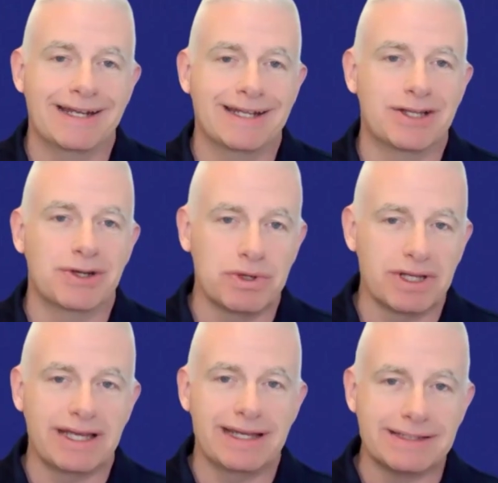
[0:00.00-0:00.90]
And there
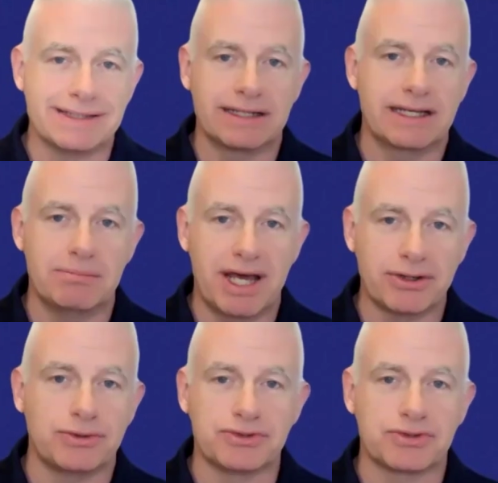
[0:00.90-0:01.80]
really isn't in
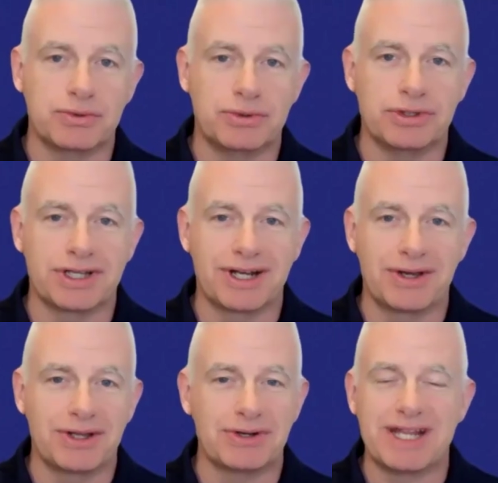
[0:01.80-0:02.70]
medical school, you
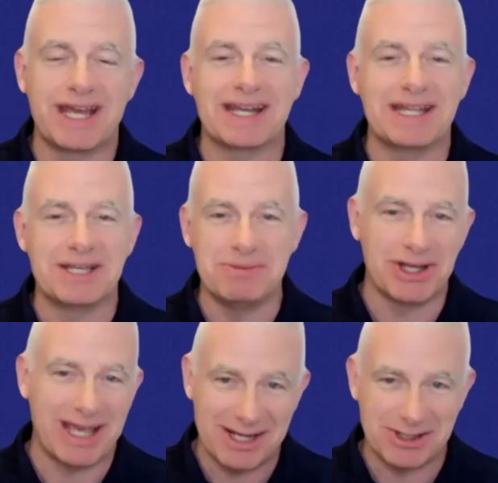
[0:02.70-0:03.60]
know, you don't take any
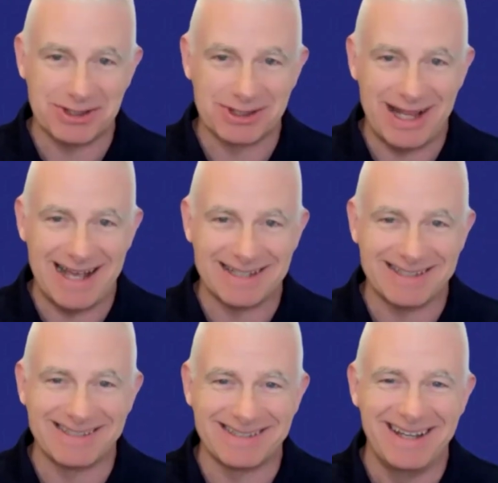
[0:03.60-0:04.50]
communications
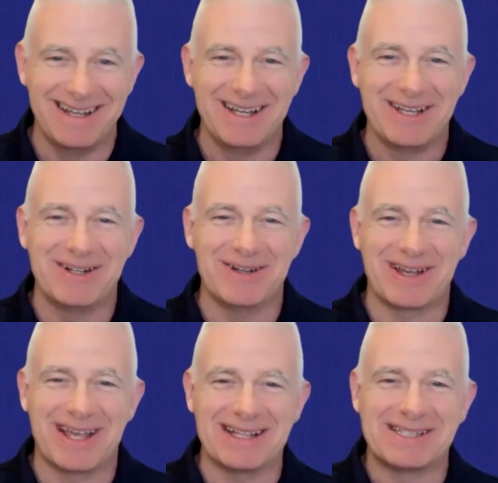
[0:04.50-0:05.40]
classes. You
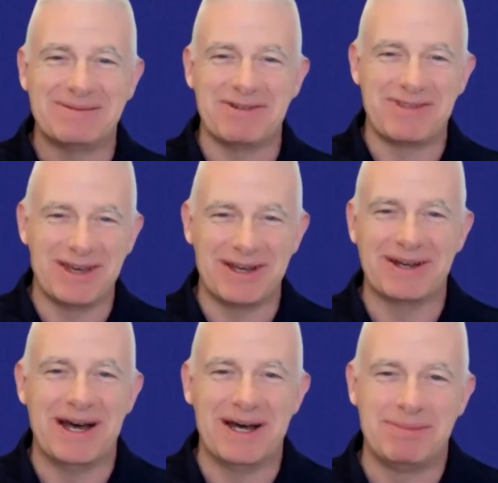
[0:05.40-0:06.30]
don't get some of
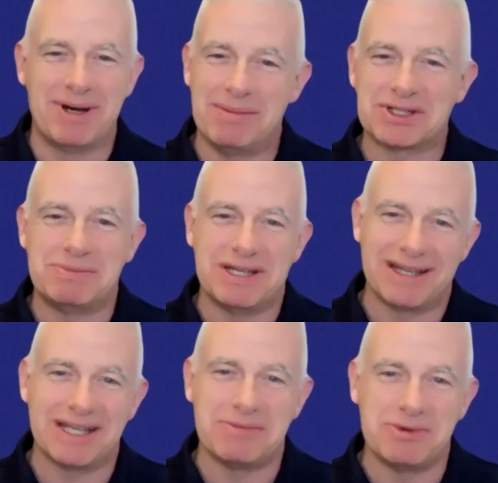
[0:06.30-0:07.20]
the public
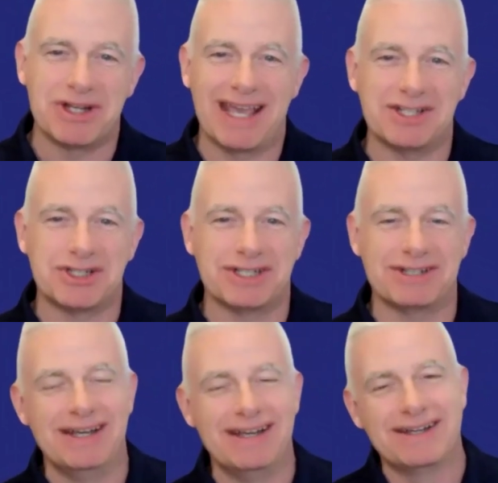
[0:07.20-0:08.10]
speaking
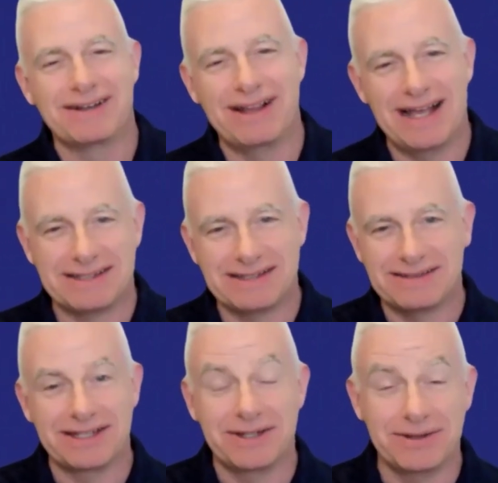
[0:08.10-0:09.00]
communication
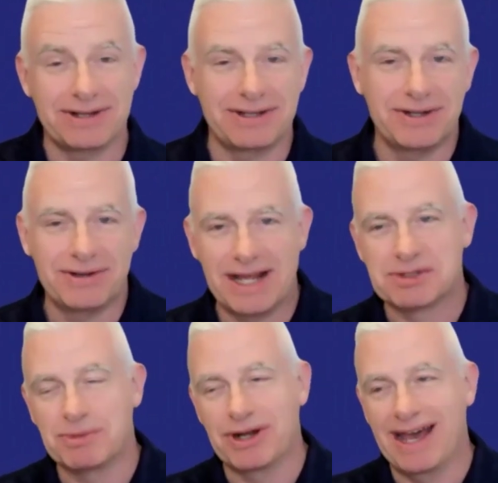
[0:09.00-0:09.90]
classes that you're an
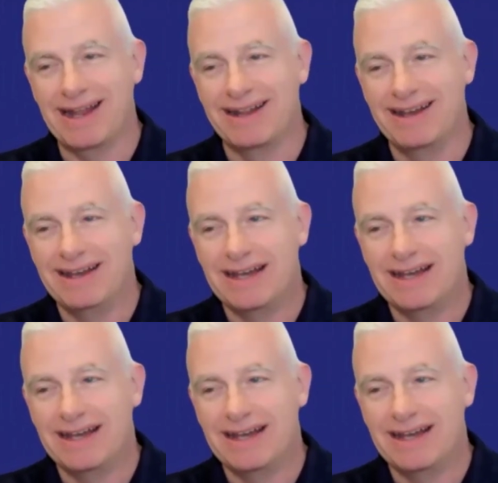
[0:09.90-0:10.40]
expert at.